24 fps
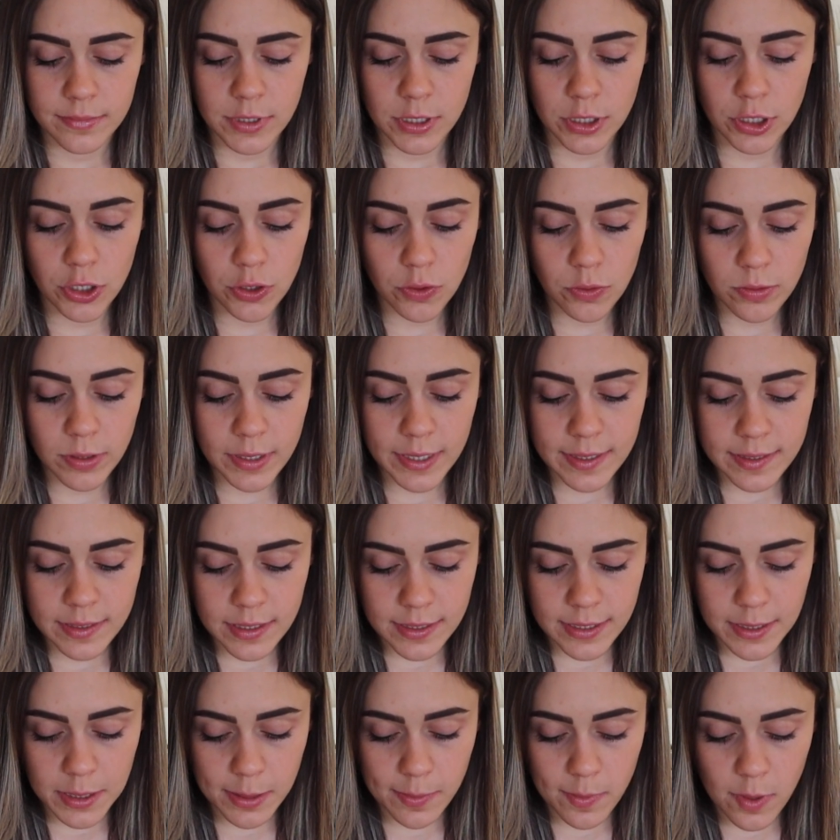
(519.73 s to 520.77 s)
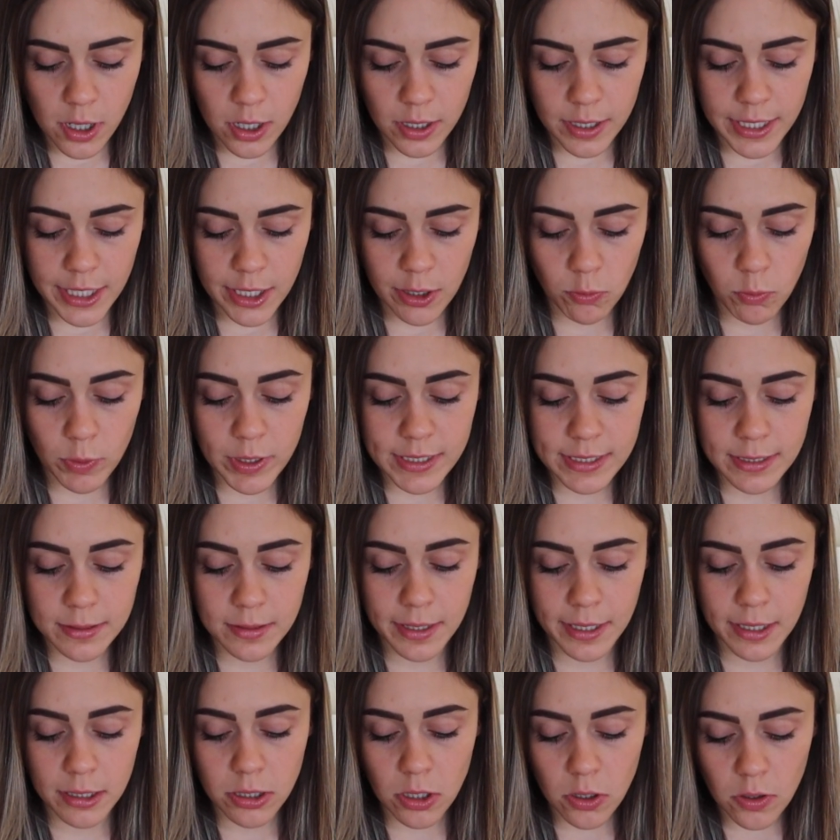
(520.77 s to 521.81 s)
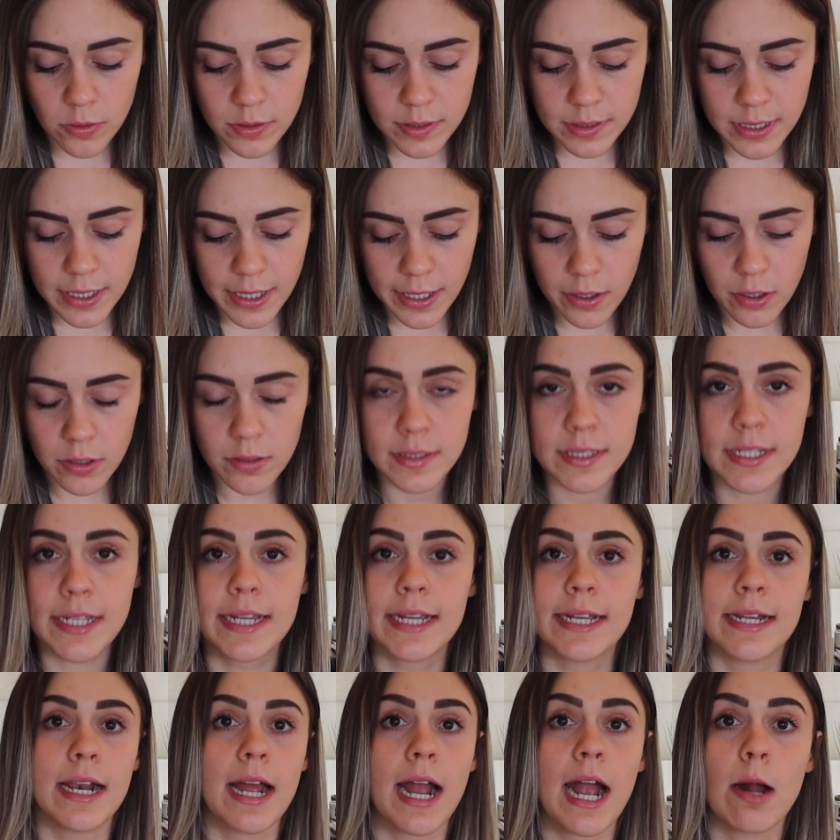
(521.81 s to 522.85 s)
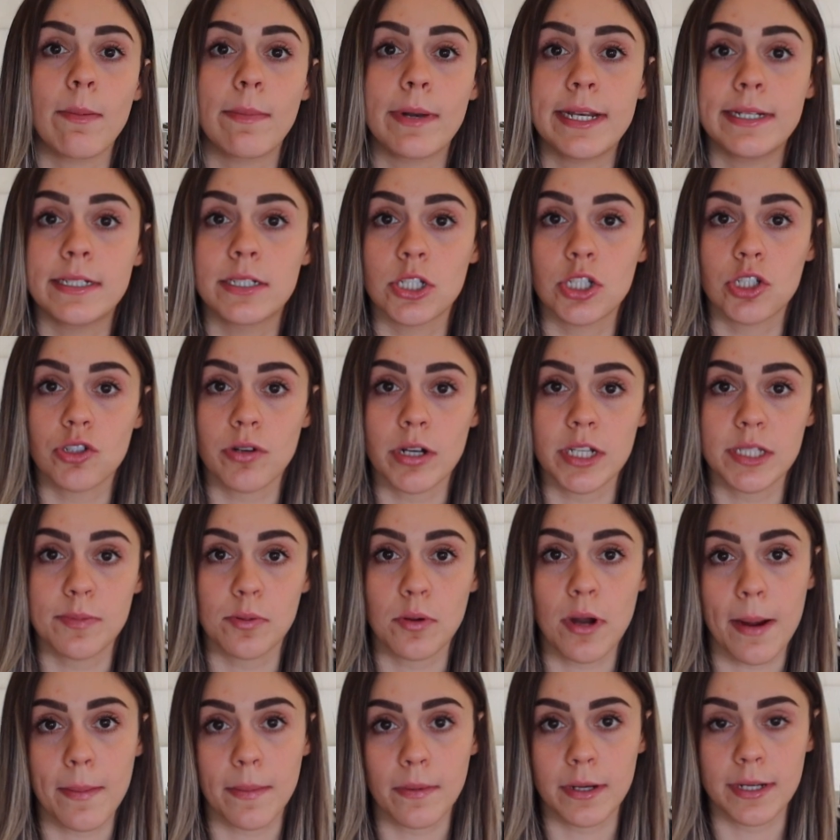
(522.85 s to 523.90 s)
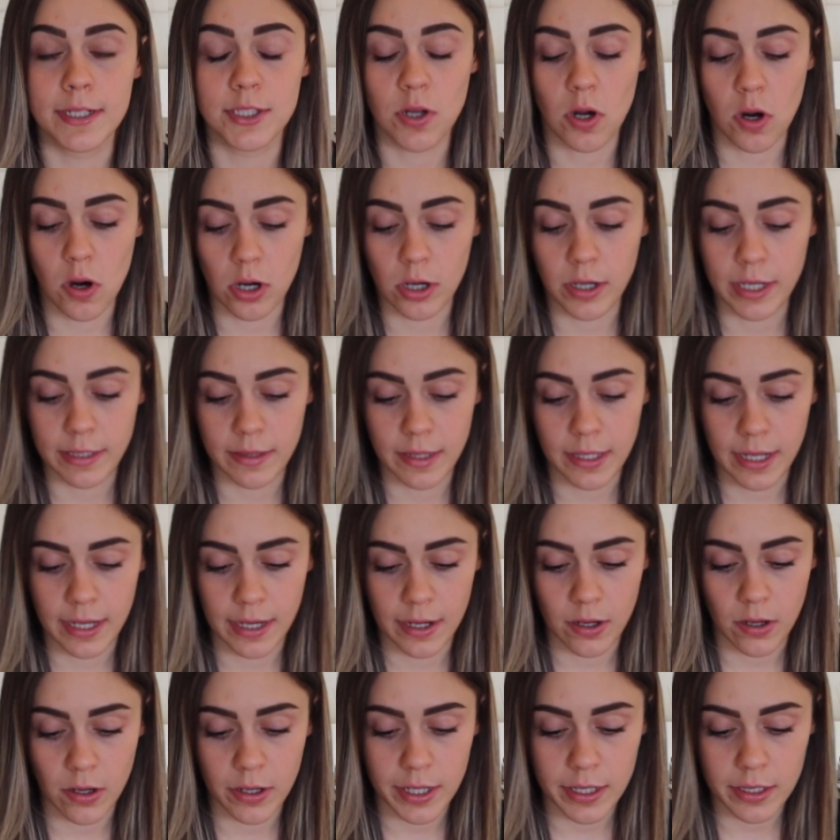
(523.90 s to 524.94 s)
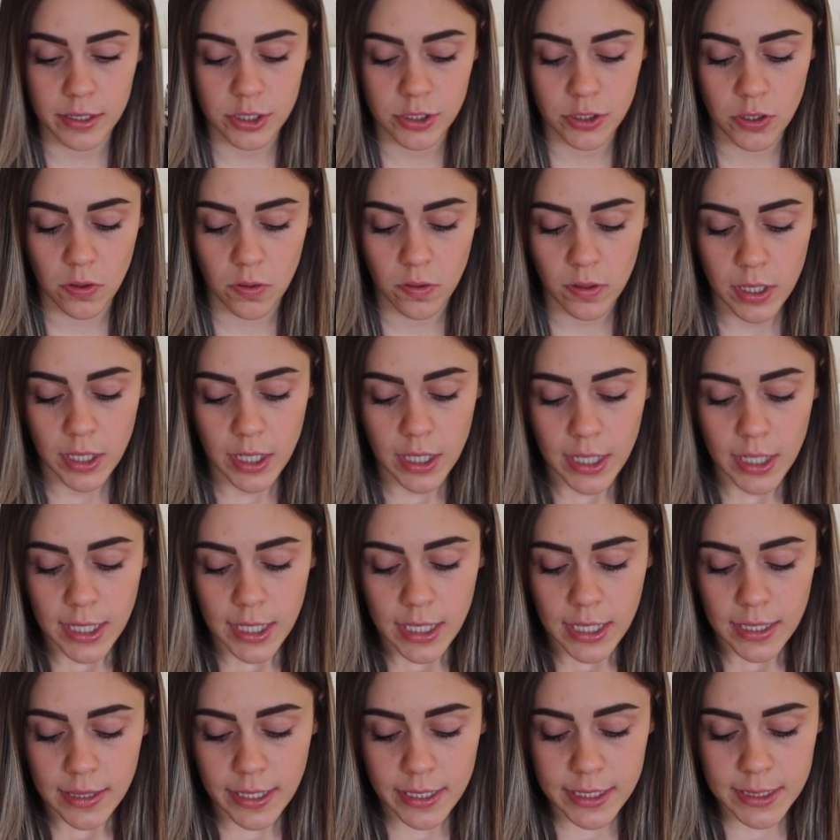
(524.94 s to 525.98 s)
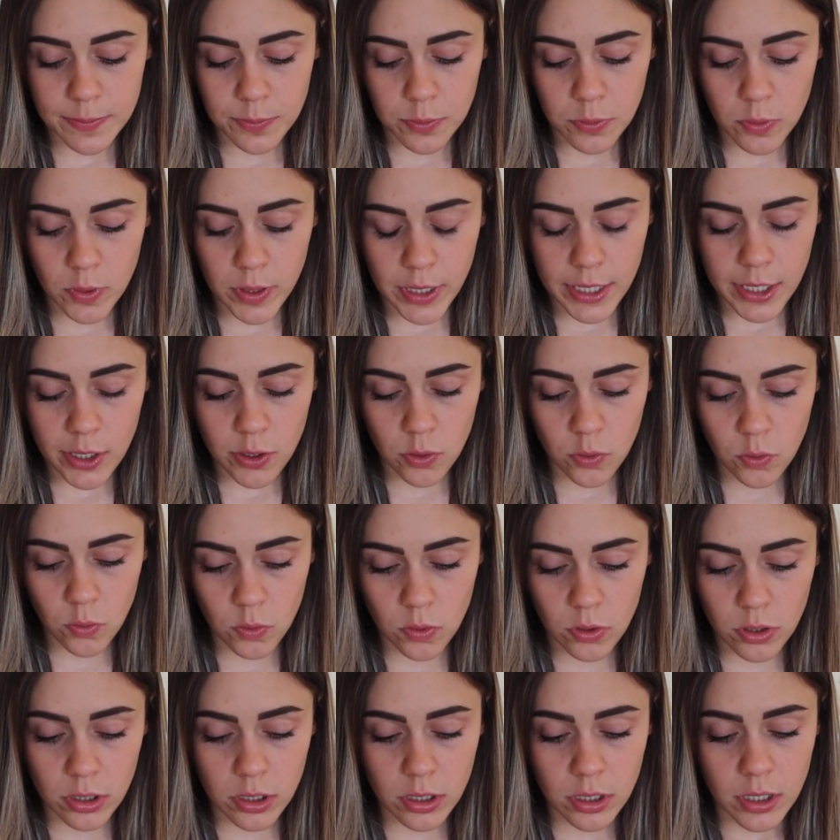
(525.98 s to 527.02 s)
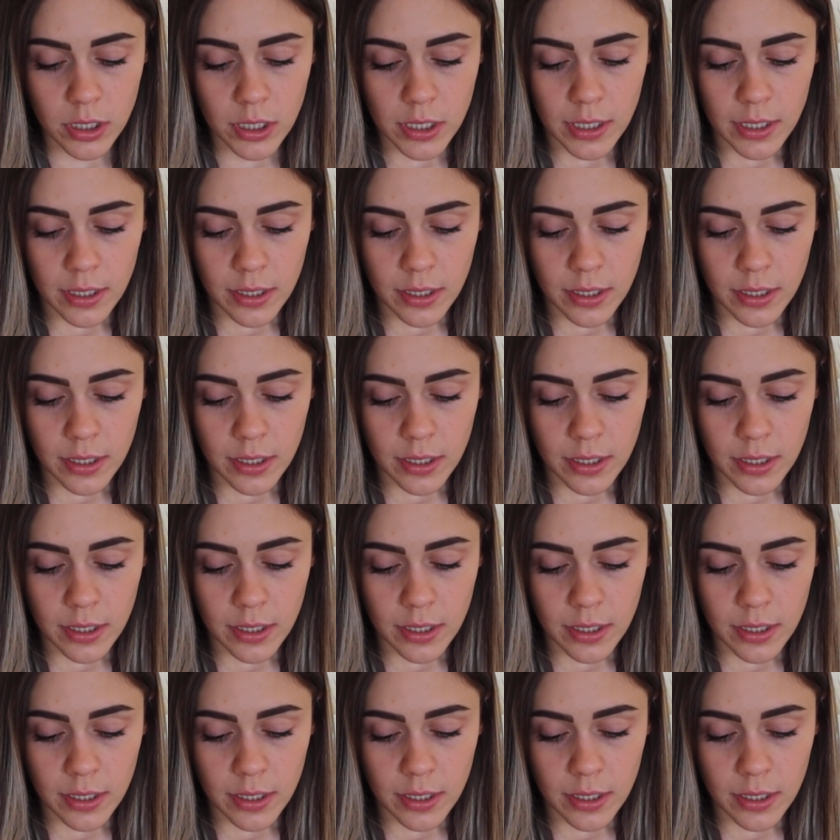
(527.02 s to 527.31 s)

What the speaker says: new leases on the market, recently closed sales, and how many distressed properties are in the area. So that's pretty cool.